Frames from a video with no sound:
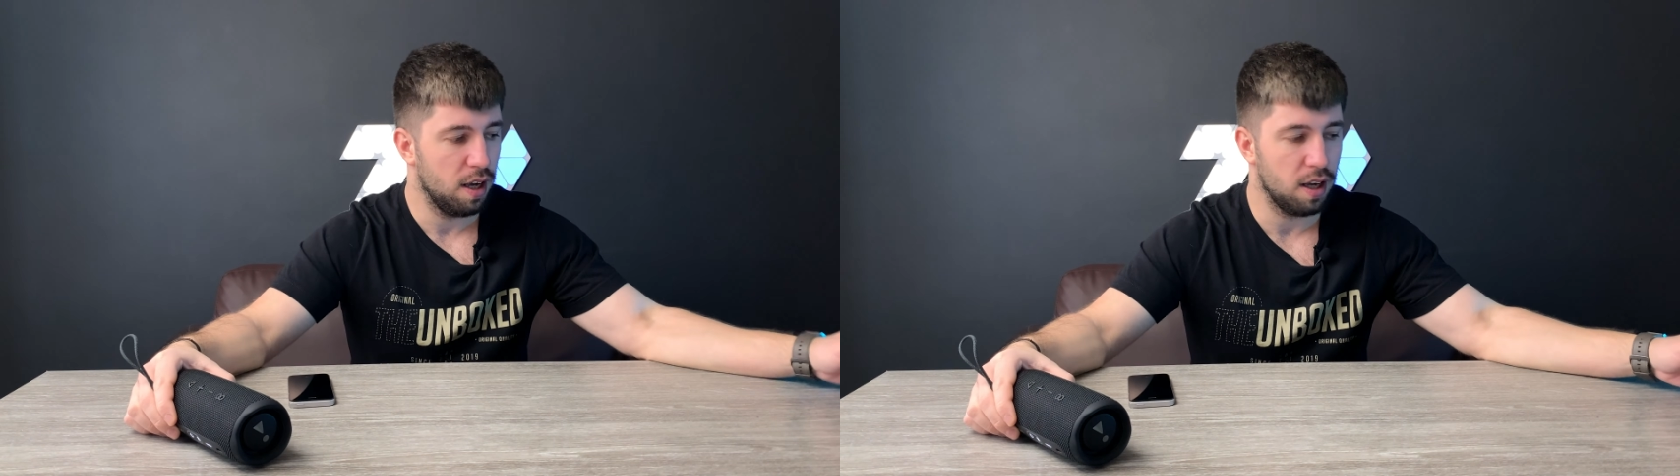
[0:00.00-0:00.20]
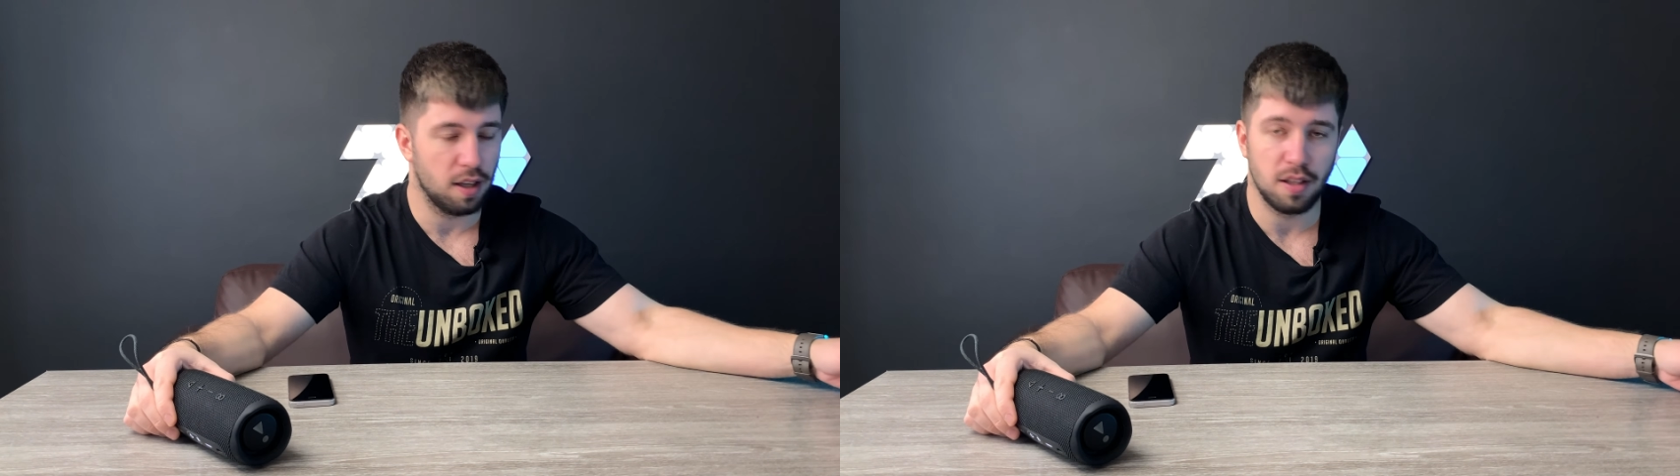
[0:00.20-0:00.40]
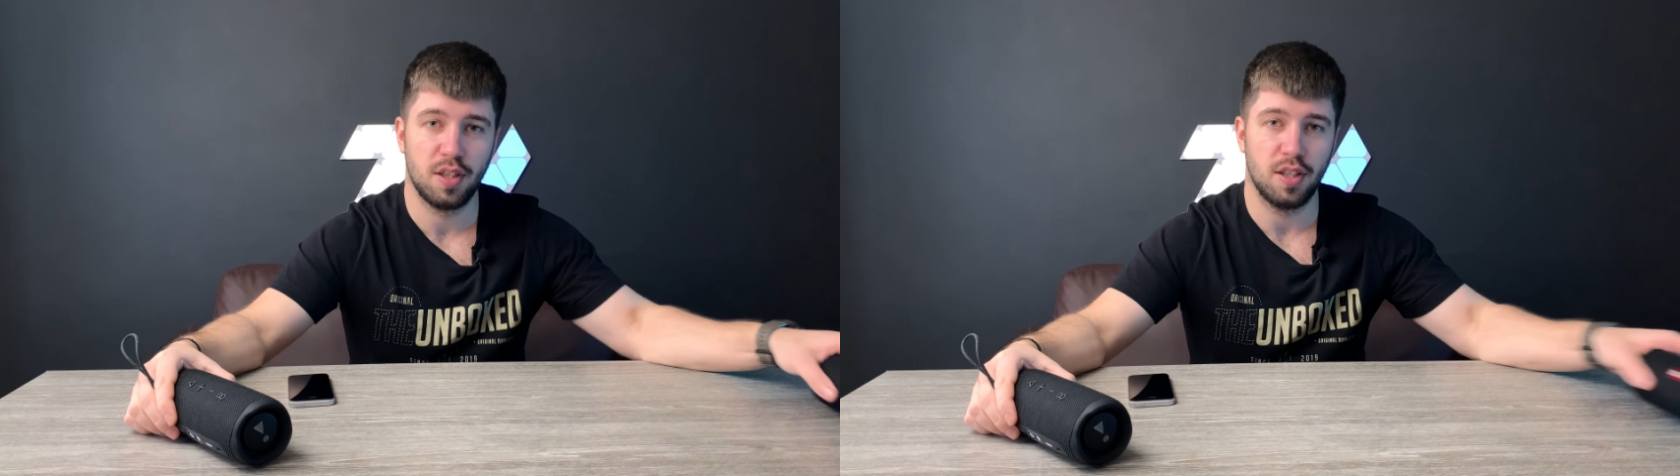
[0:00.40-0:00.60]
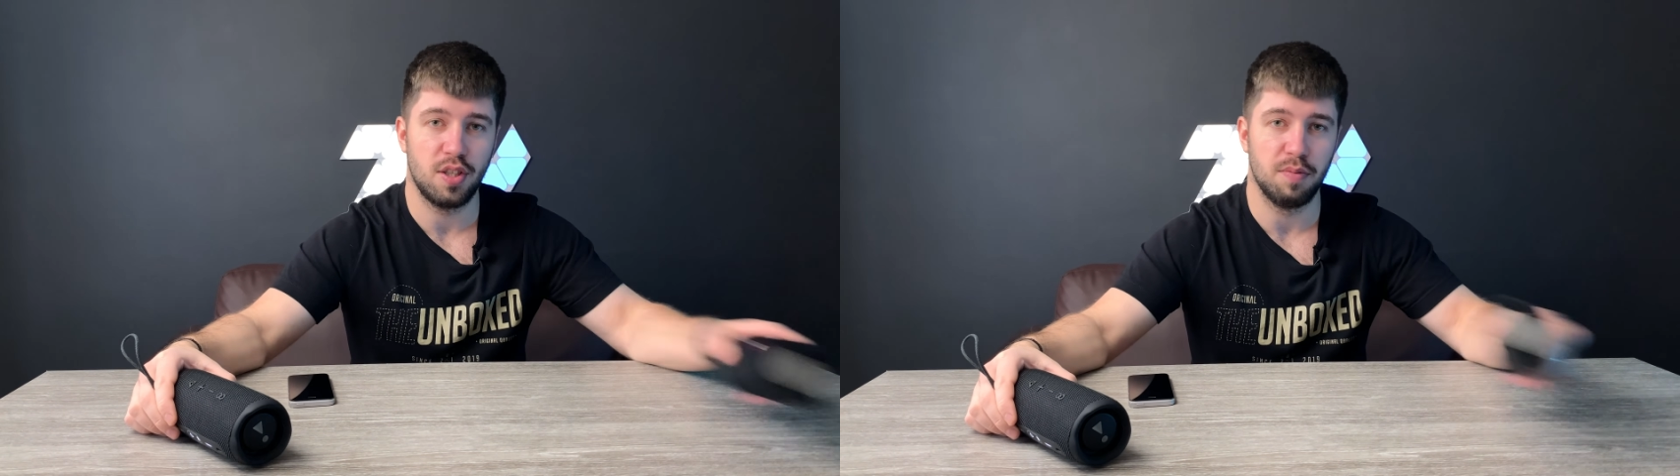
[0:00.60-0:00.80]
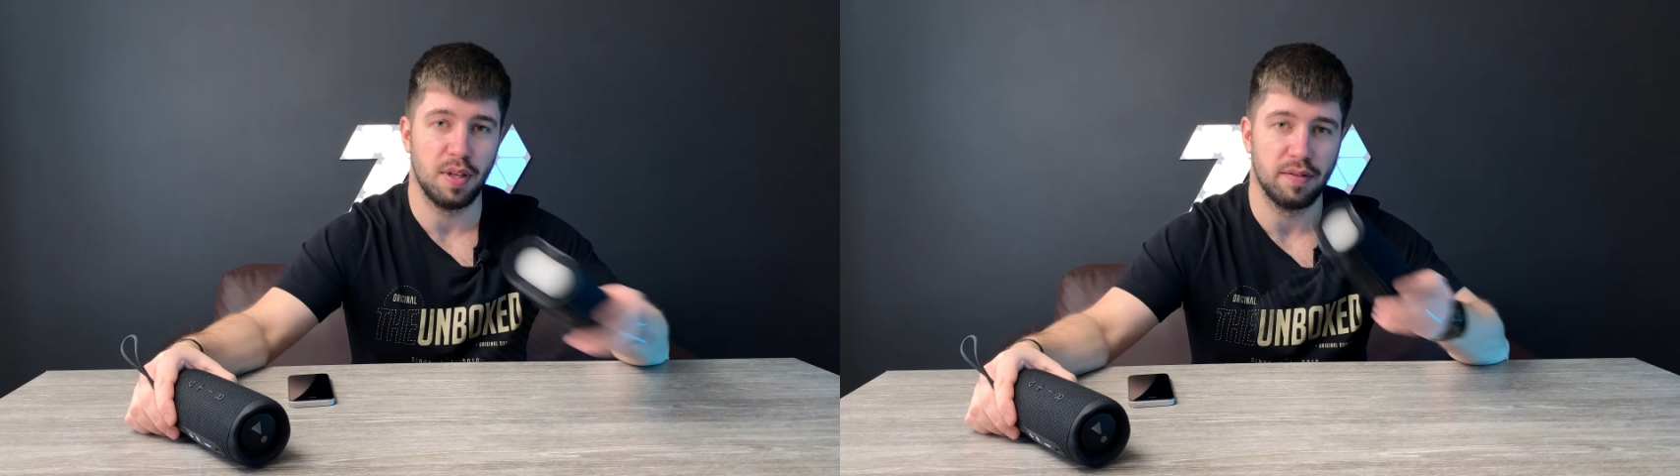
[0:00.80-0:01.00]
and the
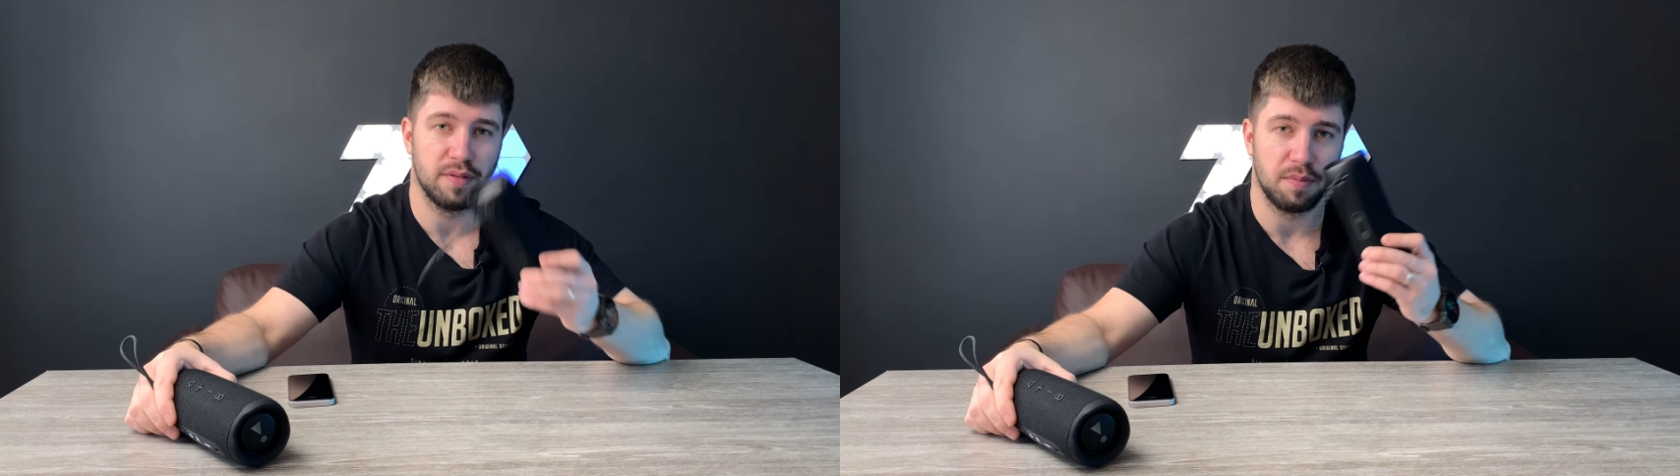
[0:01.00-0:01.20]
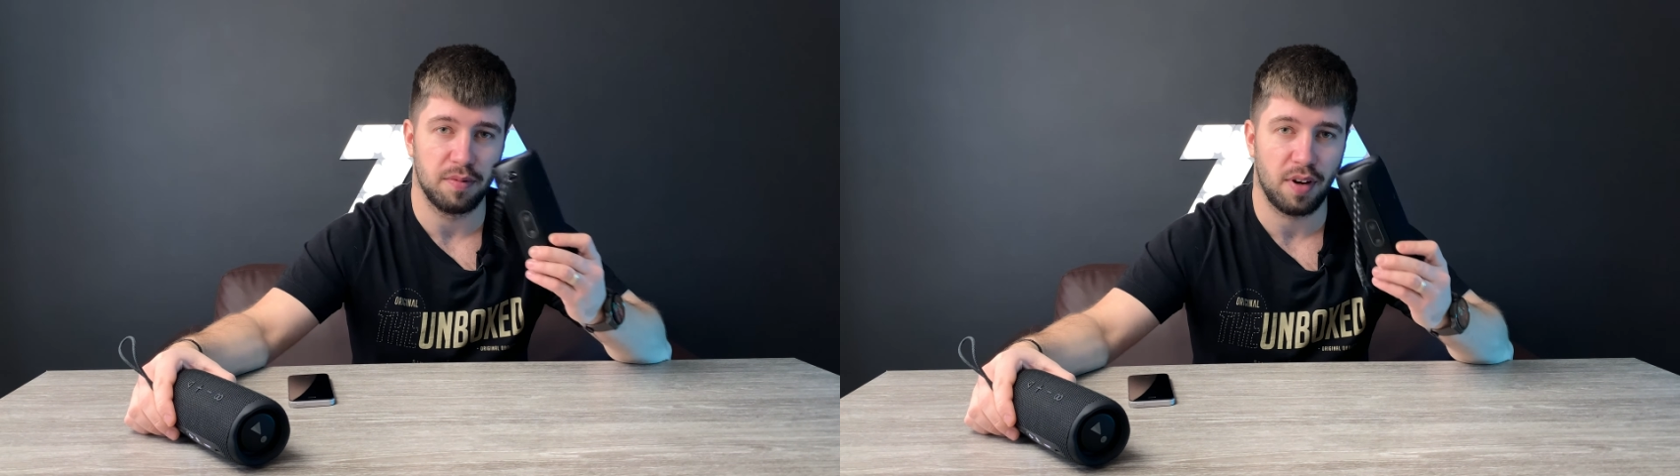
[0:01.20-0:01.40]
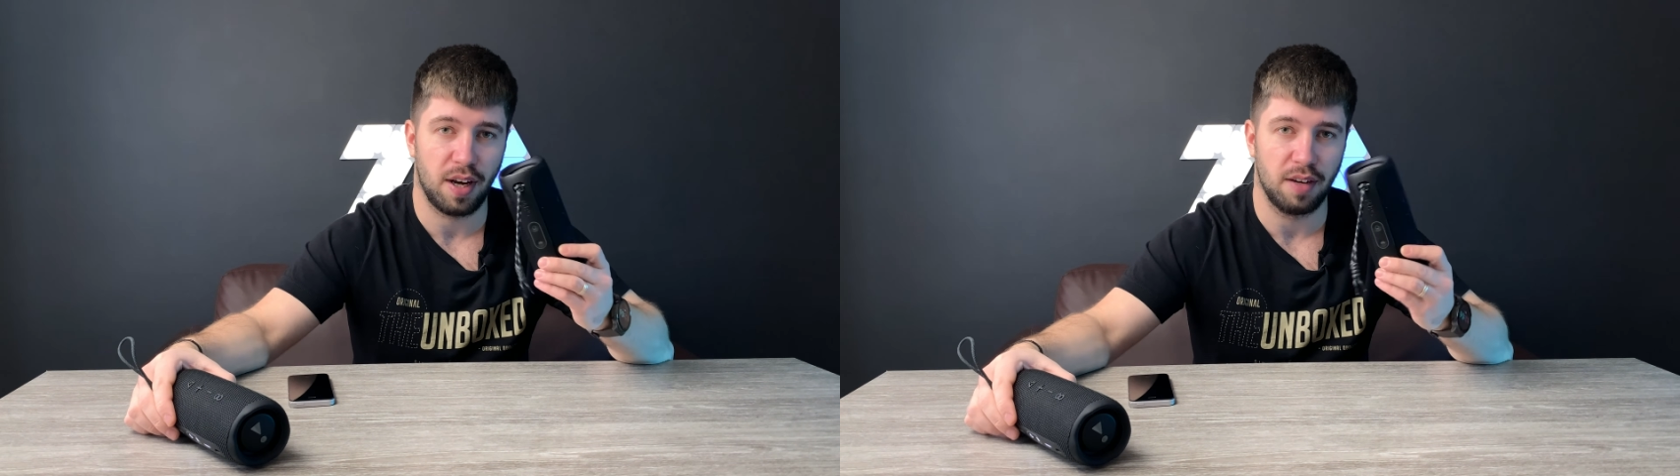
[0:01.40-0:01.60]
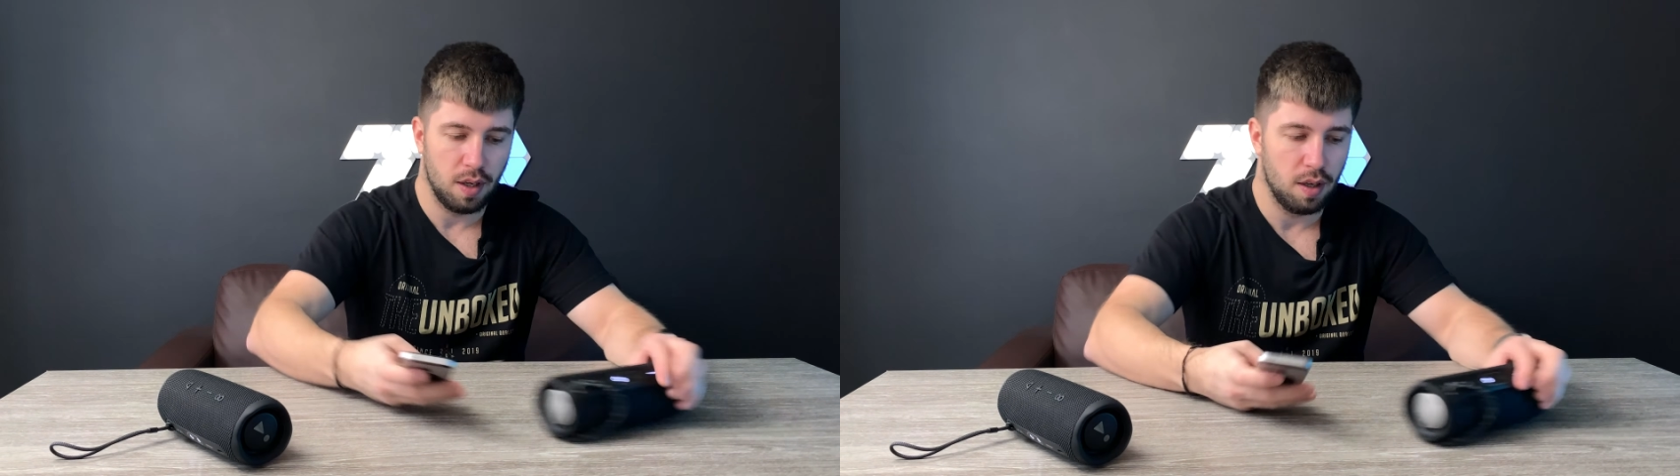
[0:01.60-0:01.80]
JBL Flip 5.